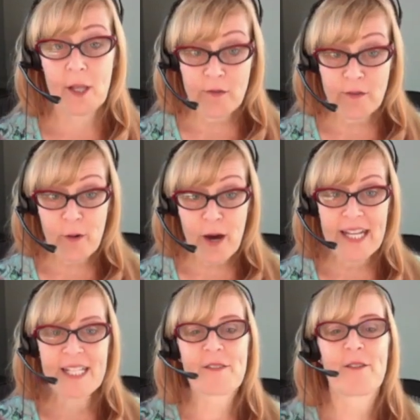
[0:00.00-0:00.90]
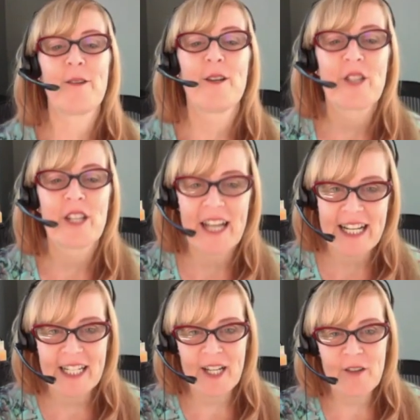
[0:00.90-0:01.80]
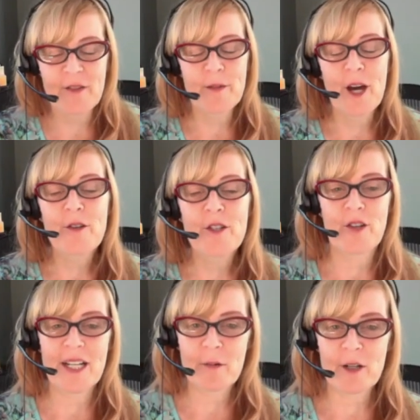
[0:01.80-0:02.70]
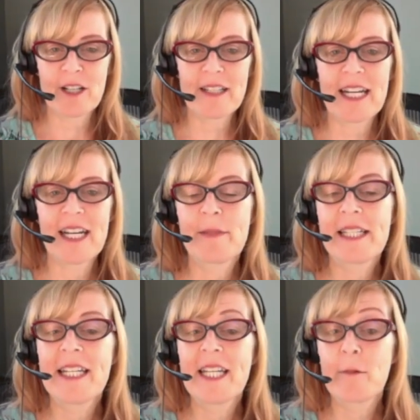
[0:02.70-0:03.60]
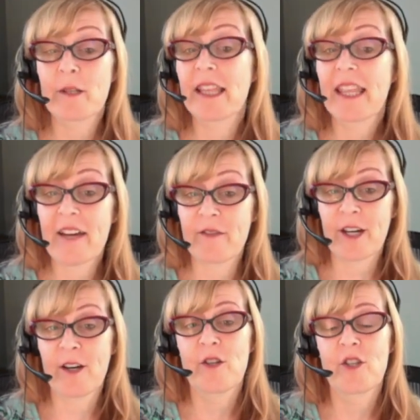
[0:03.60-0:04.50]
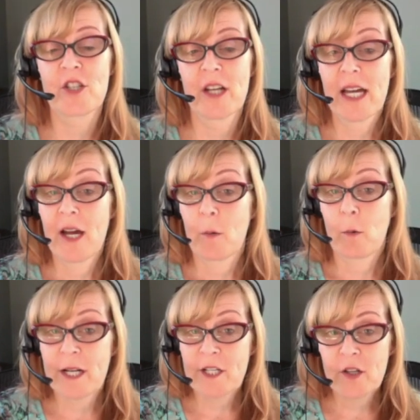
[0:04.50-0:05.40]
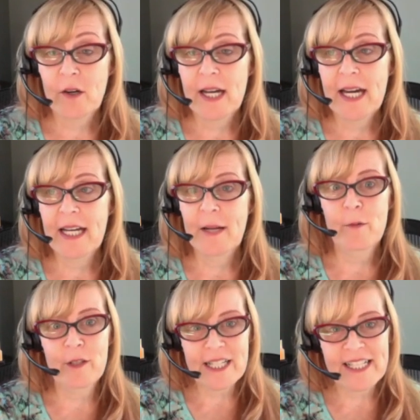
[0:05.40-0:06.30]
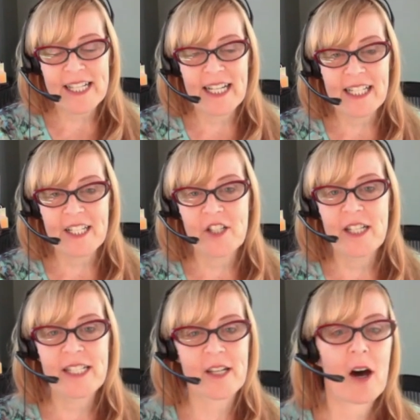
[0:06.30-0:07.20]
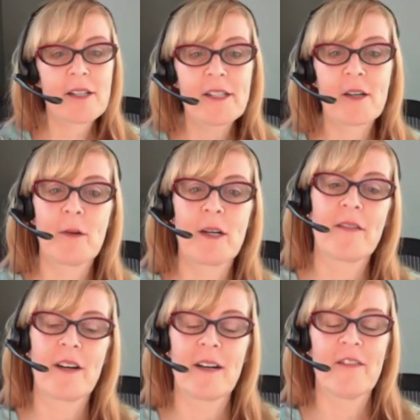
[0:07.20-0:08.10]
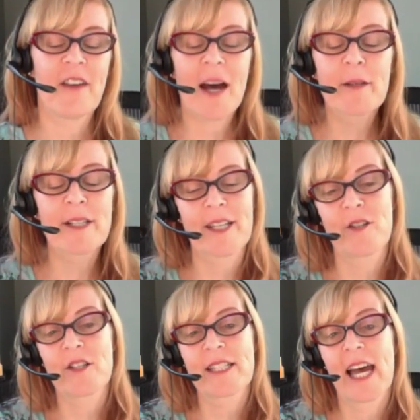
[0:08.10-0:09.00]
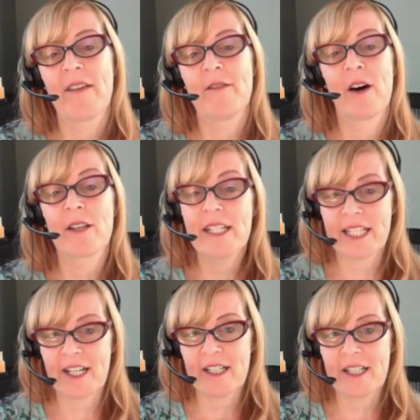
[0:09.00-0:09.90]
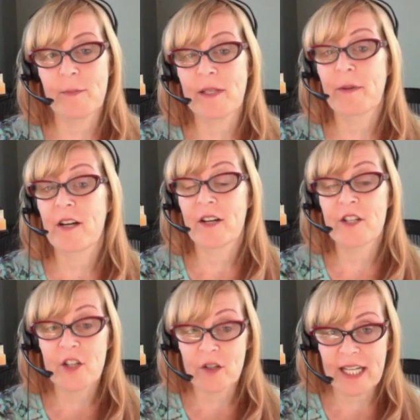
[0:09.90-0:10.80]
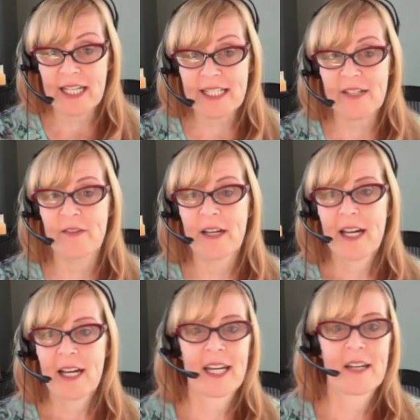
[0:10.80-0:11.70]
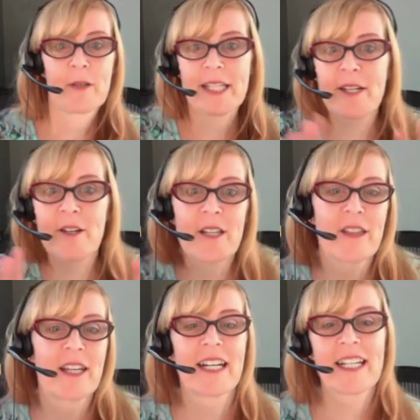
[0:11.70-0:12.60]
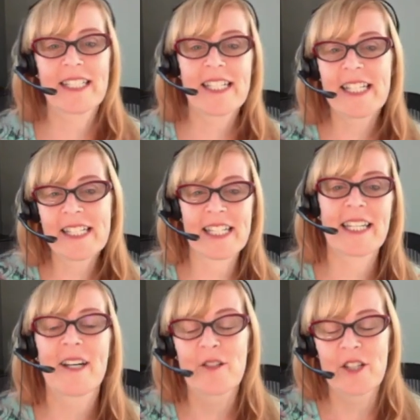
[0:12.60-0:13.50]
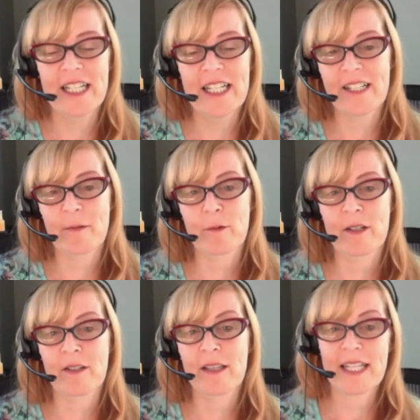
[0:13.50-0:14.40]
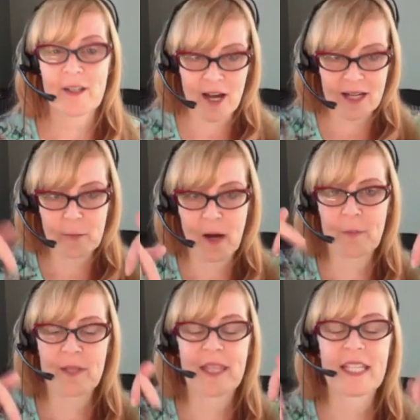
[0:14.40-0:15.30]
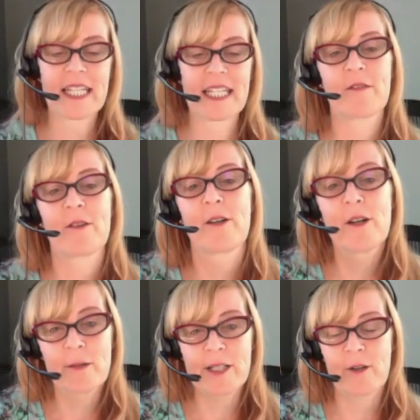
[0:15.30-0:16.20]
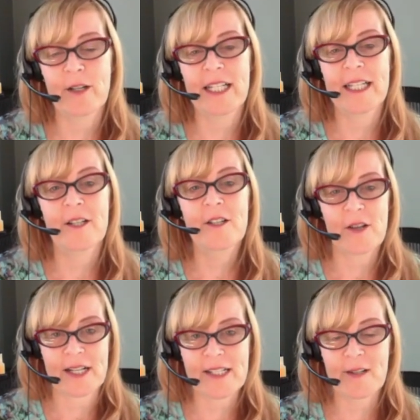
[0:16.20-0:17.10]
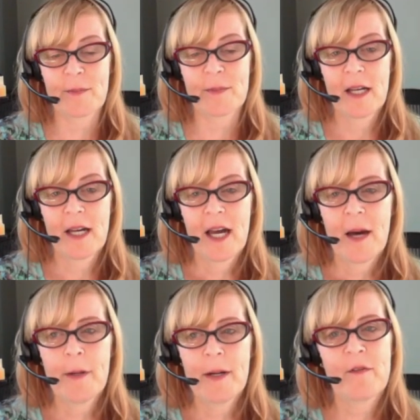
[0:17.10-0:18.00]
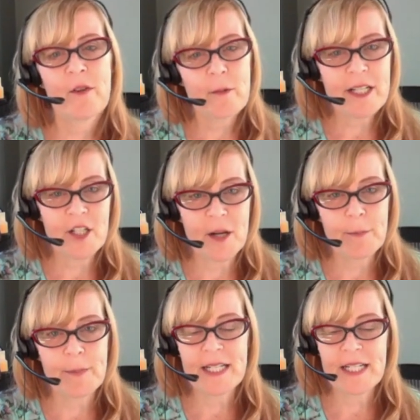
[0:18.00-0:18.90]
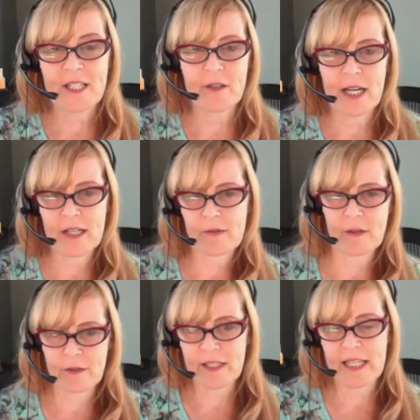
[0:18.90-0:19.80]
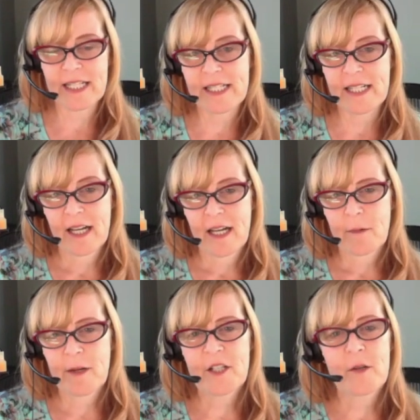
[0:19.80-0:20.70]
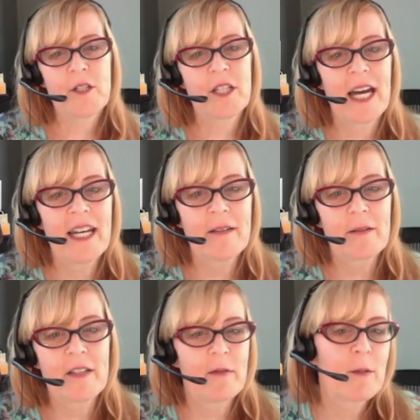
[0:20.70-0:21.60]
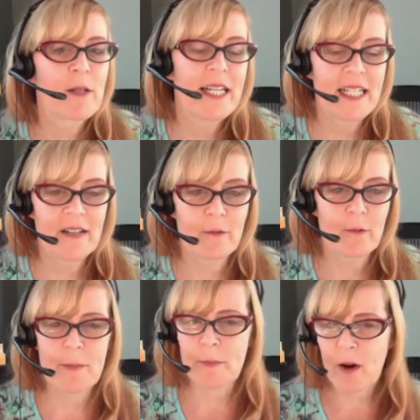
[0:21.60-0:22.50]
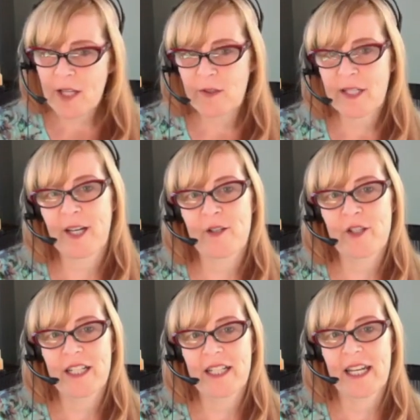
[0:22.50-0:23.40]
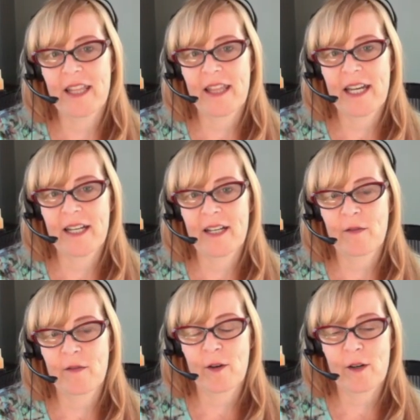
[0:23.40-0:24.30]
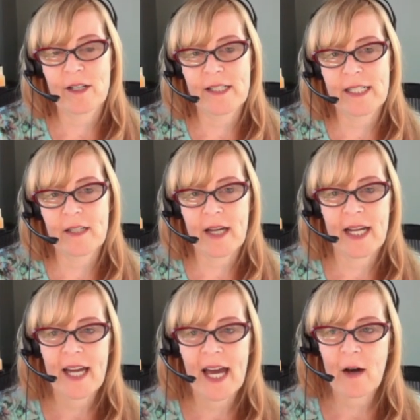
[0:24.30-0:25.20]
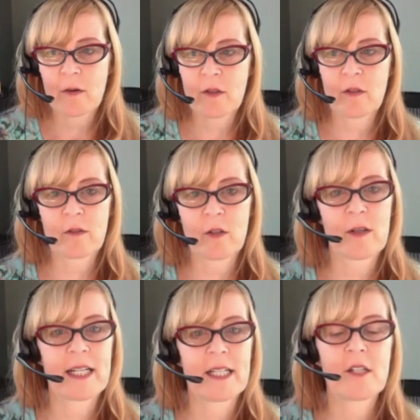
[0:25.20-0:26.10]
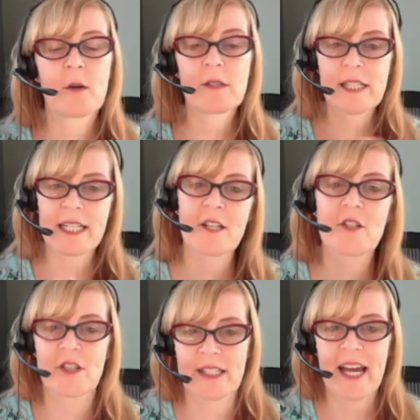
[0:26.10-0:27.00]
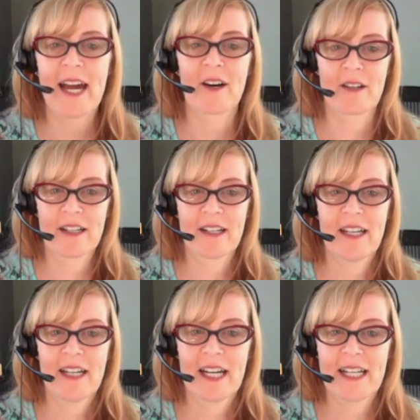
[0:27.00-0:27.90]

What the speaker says: Well, hello everyone. It's Ferocia Knight here from Coach Training World, and I'm sitting here with Life Coach Rachel, and I'm really excited because she's also one of our fabulous coaches have volunteered to be part of our showcase of kind of what's underneath the scenes in coaching, and later on I'll put the link for her recording and her transcript. But before we jump into kind of those things, Rachel, would you kind of give people an idea of what brought you into coaching, and then of course, kind of how you've created your own signature style